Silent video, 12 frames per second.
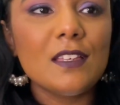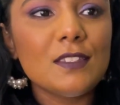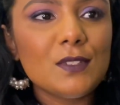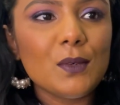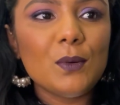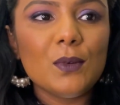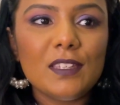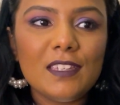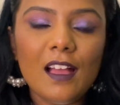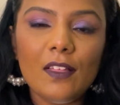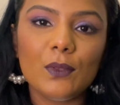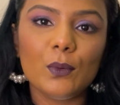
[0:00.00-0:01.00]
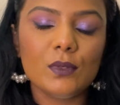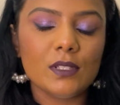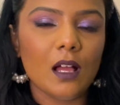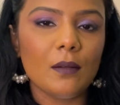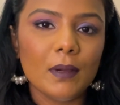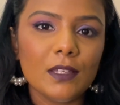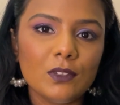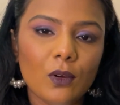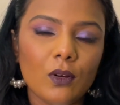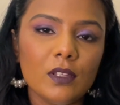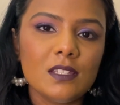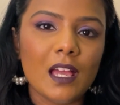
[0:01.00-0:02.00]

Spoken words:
So yeah, those are my thoughts.